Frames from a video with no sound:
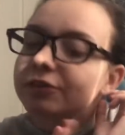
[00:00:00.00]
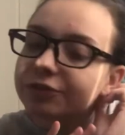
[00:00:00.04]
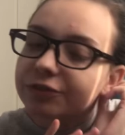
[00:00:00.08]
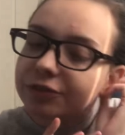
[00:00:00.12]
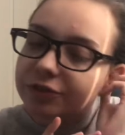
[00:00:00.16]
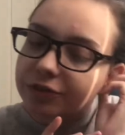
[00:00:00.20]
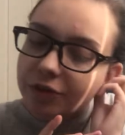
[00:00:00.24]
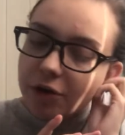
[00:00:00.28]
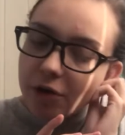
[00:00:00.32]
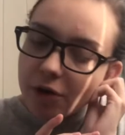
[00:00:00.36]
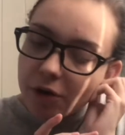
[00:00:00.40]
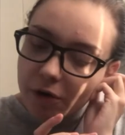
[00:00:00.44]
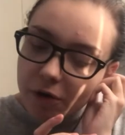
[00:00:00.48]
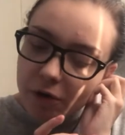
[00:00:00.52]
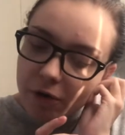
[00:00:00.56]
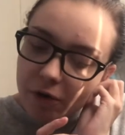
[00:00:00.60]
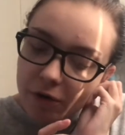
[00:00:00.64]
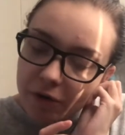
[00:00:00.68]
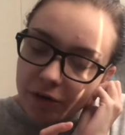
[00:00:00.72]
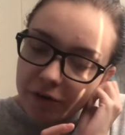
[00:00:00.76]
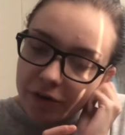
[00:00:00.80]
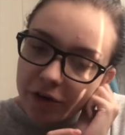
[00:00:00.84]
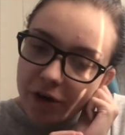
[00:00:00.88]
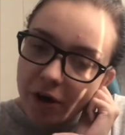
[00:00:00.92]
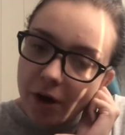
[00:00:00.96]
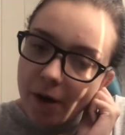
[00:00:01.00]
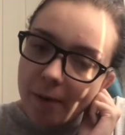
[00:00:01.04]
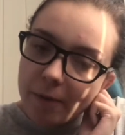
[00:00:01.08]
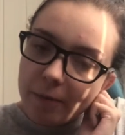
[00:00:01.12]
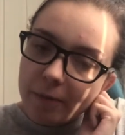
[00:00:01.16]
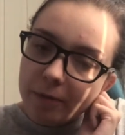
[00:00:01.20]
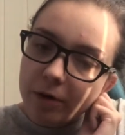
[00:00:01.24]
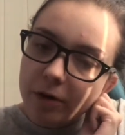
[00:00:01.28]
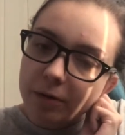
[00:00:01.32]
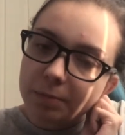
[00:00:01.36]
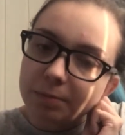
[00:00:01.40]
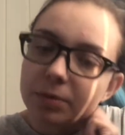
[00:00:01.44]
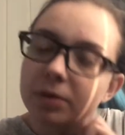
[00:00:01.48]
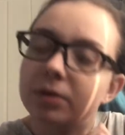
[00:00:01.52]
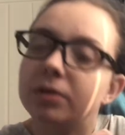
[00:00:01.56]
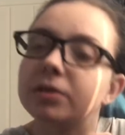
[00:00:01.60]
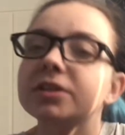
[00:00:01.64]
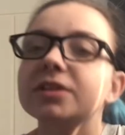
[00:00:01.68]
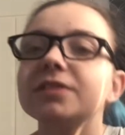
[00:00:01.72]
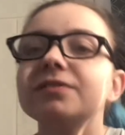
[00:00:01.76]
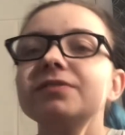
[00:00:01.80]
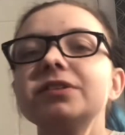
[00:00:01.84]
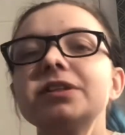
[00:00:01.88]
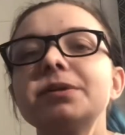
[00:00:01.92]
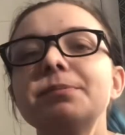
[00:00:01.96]
for not
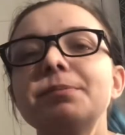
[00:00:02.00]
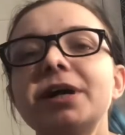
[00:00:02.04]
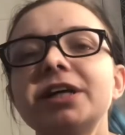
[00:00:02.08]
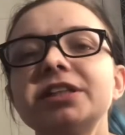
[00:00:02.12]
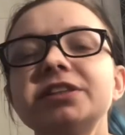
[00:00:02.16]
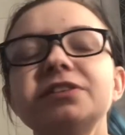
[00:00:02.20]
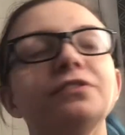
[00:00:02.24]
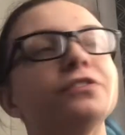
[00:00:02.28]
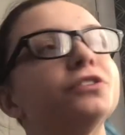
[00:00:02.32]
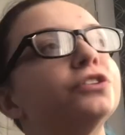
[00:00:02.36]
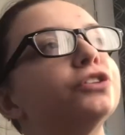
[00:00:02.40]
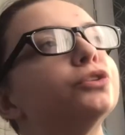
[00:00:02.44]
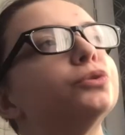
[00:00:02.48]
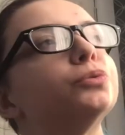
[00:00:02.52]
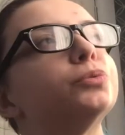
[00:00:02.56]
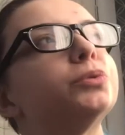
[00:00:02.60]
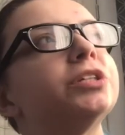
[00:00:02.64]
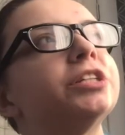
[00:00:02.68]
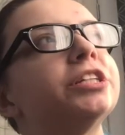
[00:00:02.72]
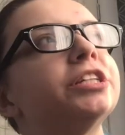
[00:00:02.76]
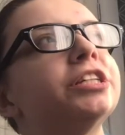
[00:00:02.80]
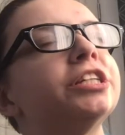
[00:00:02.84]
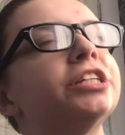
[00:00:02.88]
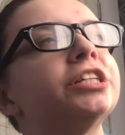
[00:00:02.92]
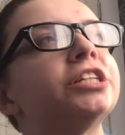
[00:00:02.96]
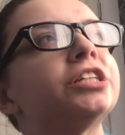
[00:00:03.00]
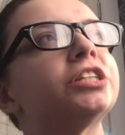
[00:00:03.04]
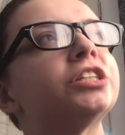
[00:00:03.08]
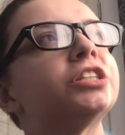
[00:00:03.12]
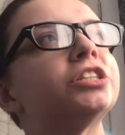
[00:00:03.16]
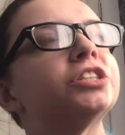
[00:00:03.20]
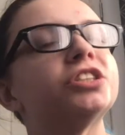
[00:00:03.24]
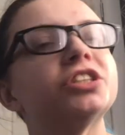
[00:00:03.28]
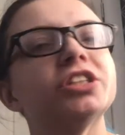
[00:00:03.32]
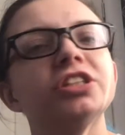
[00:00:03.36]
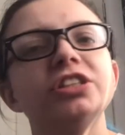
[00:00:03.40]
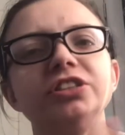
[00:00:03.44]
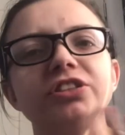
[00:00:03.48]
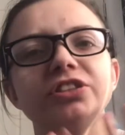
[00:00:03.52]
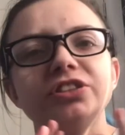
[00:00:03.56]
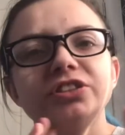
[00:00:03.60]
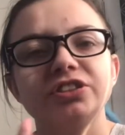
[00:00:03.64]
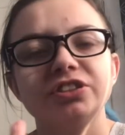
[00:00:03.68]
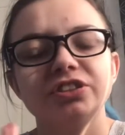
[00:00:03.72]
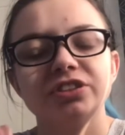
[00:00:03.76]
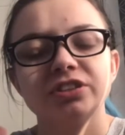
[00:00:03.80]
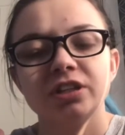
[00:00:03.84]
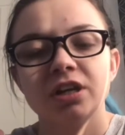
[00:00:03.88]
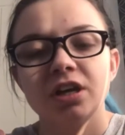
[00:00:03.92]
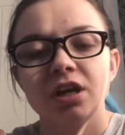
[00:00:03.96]
uploading for the past few weeks.
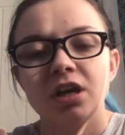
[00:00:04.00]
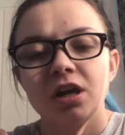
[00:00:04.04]
It's